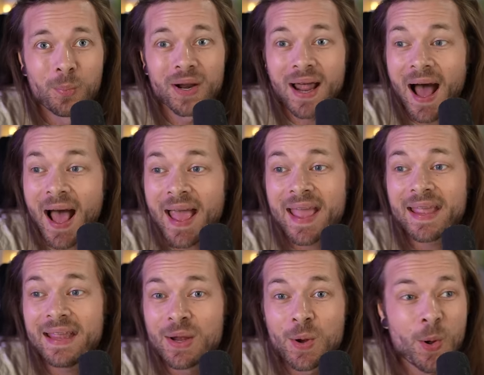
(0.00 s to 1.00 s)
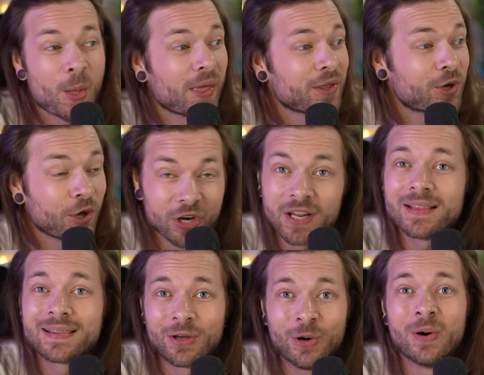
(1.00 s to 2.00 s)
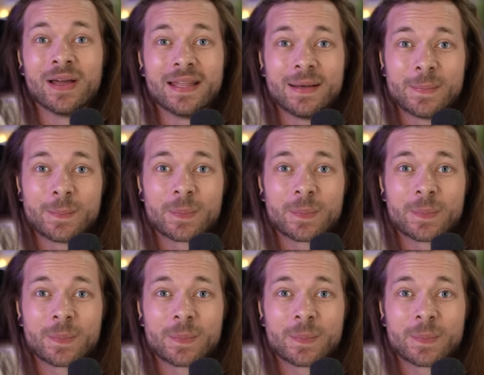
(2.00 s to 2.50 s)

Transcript: But I couldn't do it.